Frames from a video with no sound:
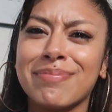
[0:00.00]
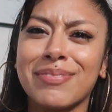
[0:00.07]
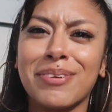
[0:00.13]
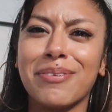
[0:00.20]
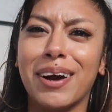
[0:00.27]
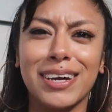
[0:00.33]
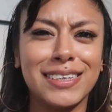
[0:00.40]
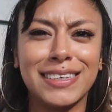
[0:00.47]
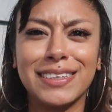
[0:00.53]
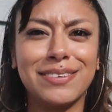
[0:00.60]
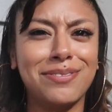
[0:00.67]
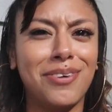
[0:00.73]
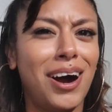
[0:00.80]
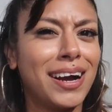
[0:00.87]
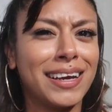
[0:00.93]
Why is she
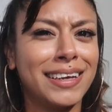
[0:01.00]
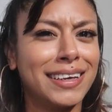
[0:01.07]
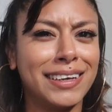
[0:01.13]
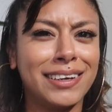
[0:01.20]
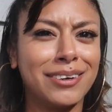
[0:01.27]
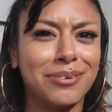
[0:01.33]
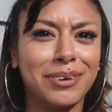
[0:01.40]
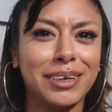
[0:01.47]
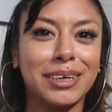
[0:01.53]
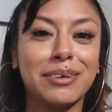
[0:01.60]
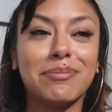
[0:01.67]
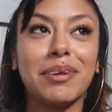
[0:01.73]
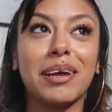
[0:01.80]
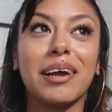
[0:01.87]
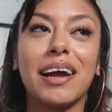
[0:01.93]
walking in here with
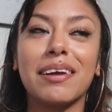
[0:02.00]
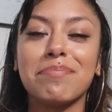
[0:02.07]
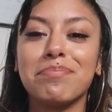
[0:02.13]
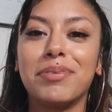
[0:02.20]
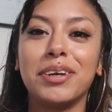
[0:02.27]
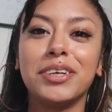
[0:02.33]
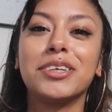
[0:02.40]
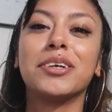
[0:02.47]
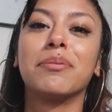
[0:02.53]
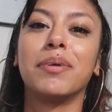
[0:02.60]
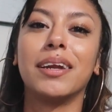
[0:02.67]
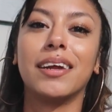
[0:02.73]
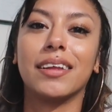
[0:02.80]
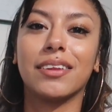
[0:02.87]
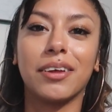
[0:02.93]
him? Like I'm pretty sure
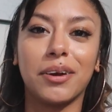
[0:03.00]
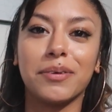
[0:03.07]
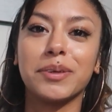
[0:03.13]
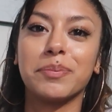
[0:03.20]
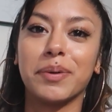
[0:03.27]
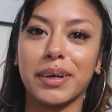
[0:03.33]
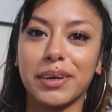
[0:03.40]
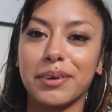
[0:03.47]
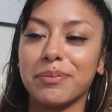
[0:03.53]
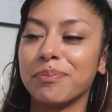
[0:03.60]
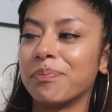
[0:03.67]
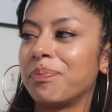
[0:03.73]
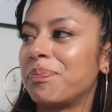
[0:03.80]
my dad thought I was pregnant.